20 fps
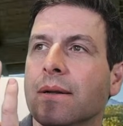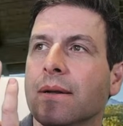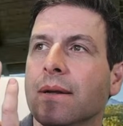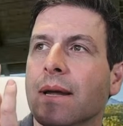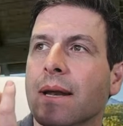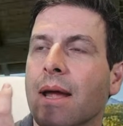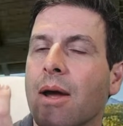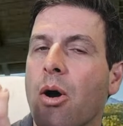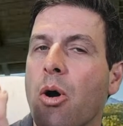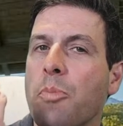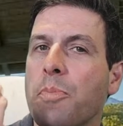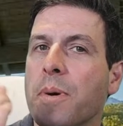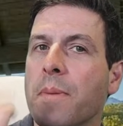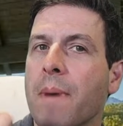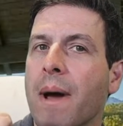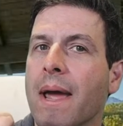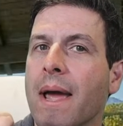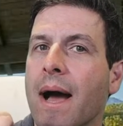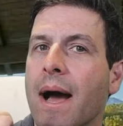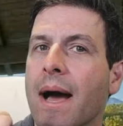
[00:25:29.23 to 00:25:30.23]
And I opened
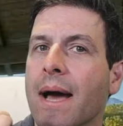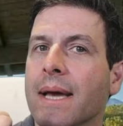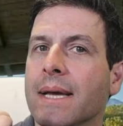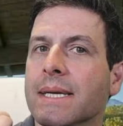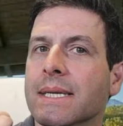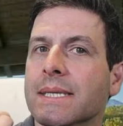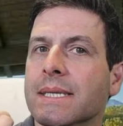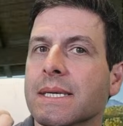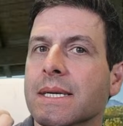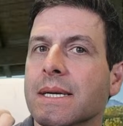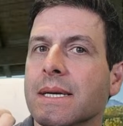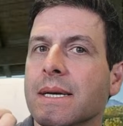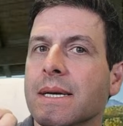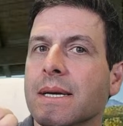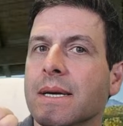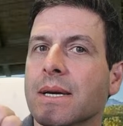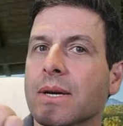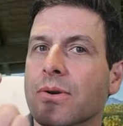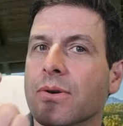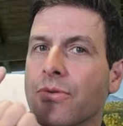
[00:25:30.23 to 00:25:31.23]
my eyes
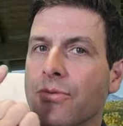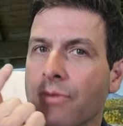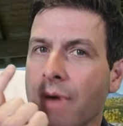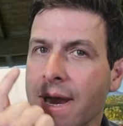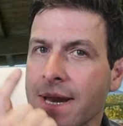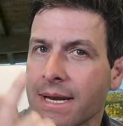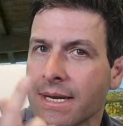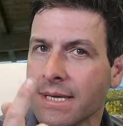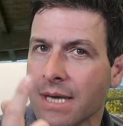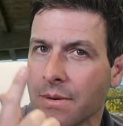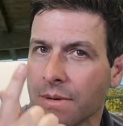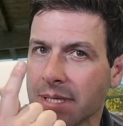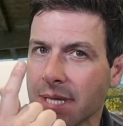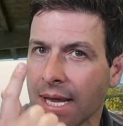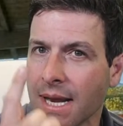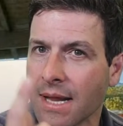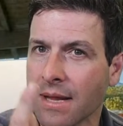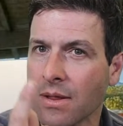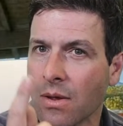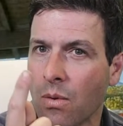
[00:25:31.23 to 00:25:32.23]
right as I was
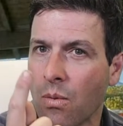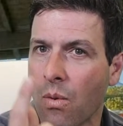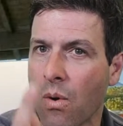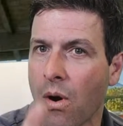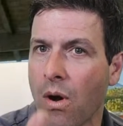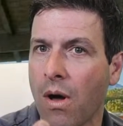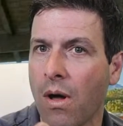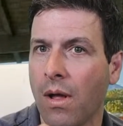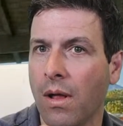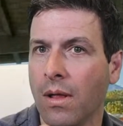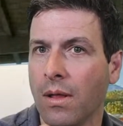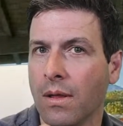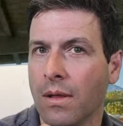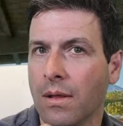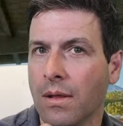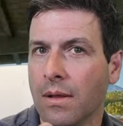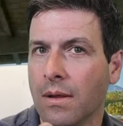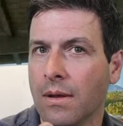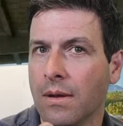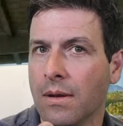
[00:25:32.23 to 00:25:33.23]
hitting the wall
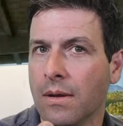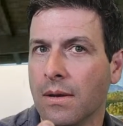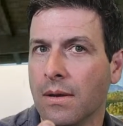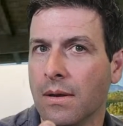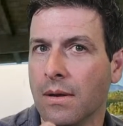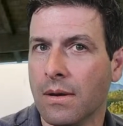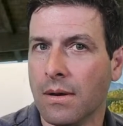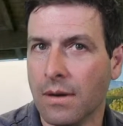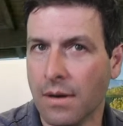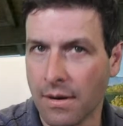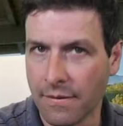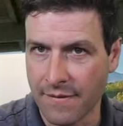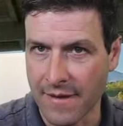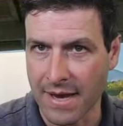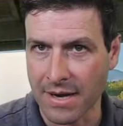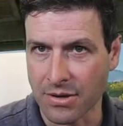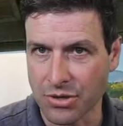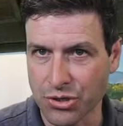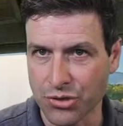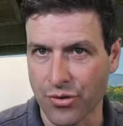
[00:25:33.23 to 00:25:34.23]
of
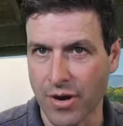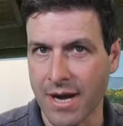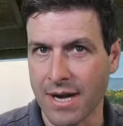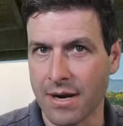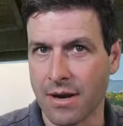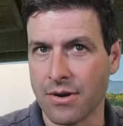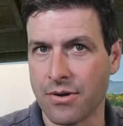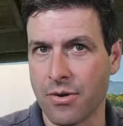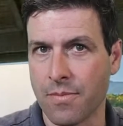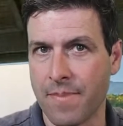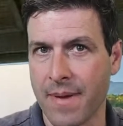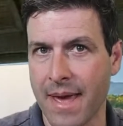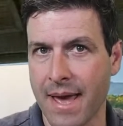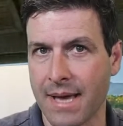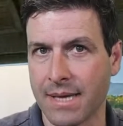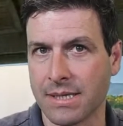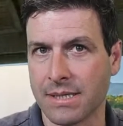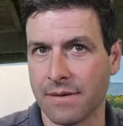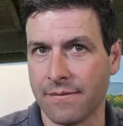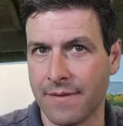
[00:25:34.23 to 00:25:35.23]
that train
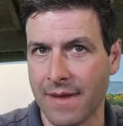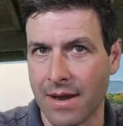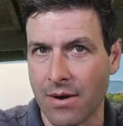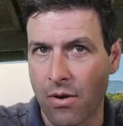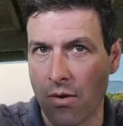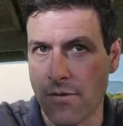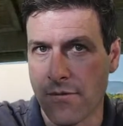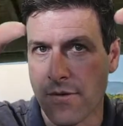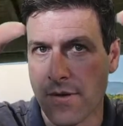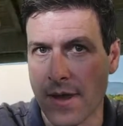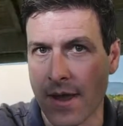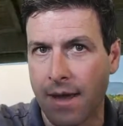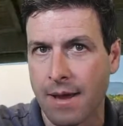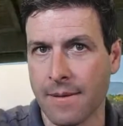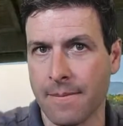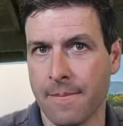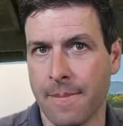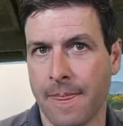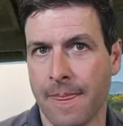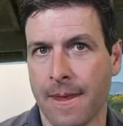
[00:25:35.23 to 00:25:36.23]
underpass, of that overhang.
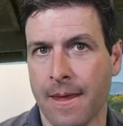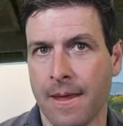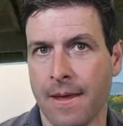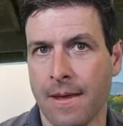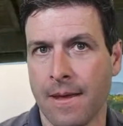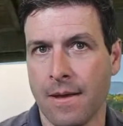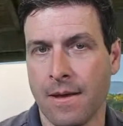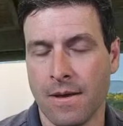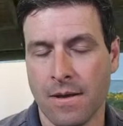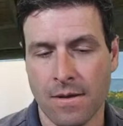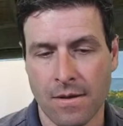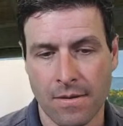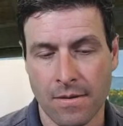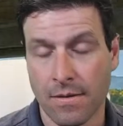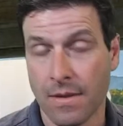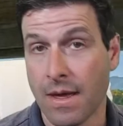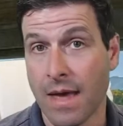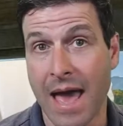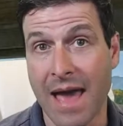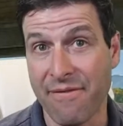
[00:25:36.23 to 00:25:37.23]

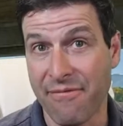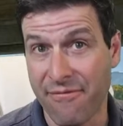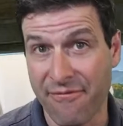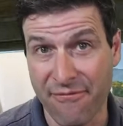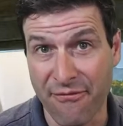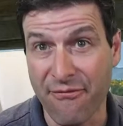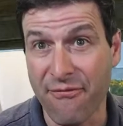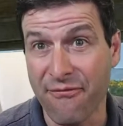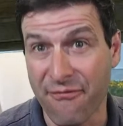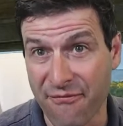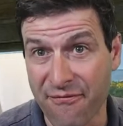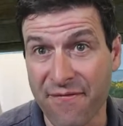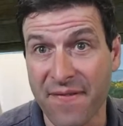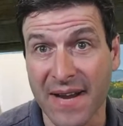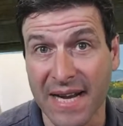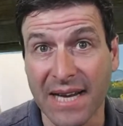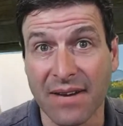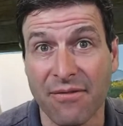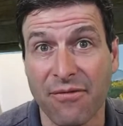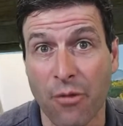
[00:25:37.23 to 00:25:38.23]
At
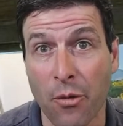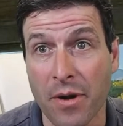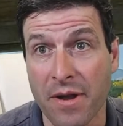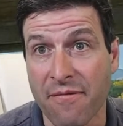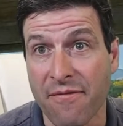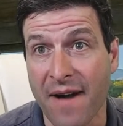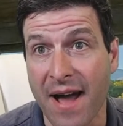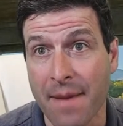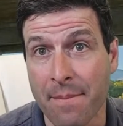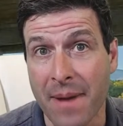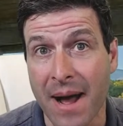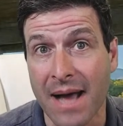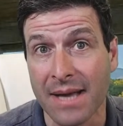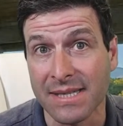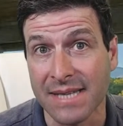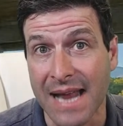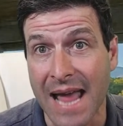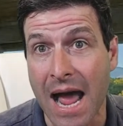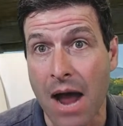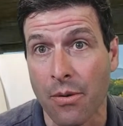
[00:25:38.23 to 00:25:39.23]
45
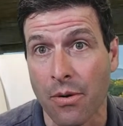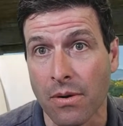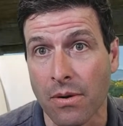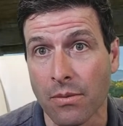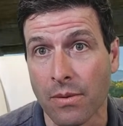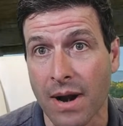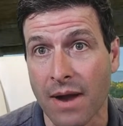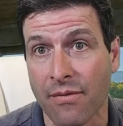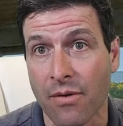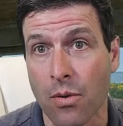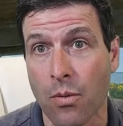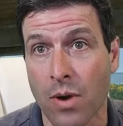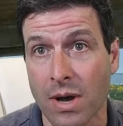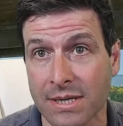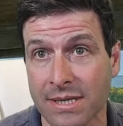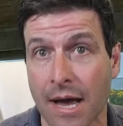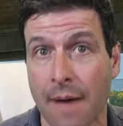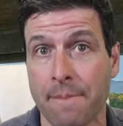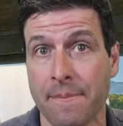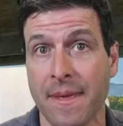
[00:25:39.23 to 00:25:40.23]
miles an hour, whatever it
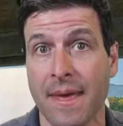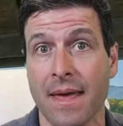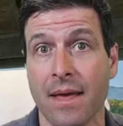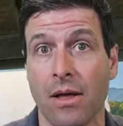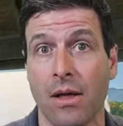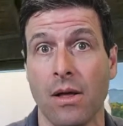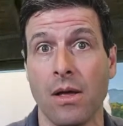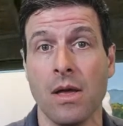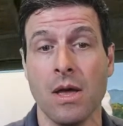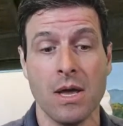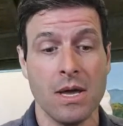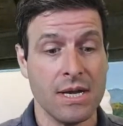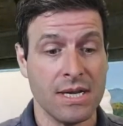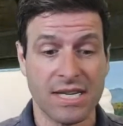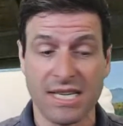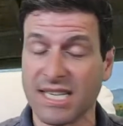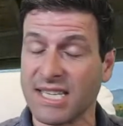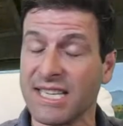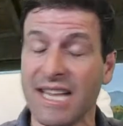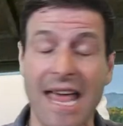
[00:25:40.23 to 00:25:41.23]
was, up the hill.
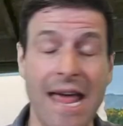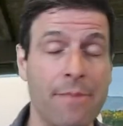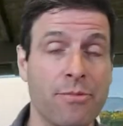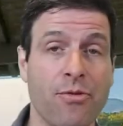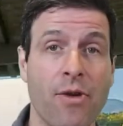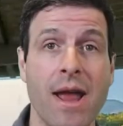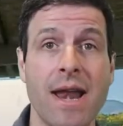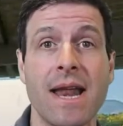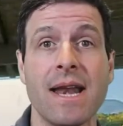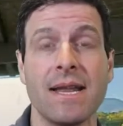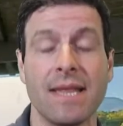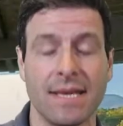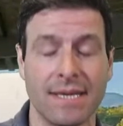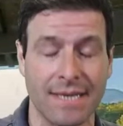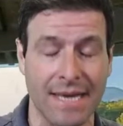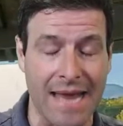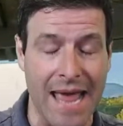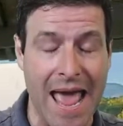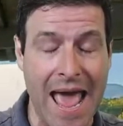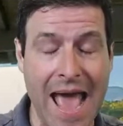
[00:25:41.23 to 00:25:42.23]
Slammed right into this
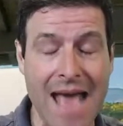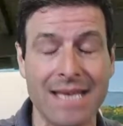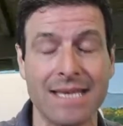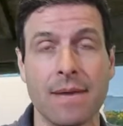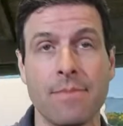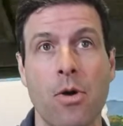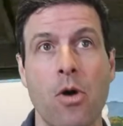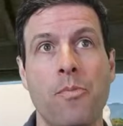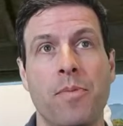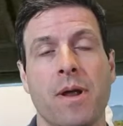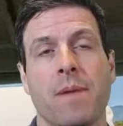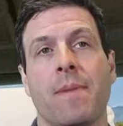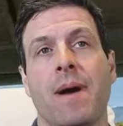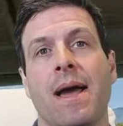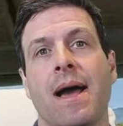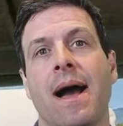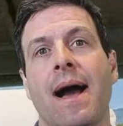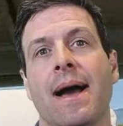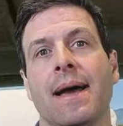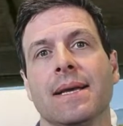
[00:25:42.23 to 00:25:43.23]
thing as I'm opening
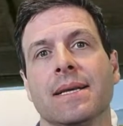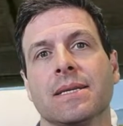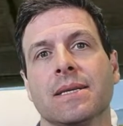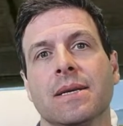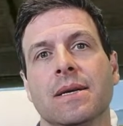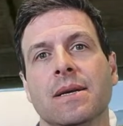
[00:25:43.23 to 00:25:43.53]
my eyes.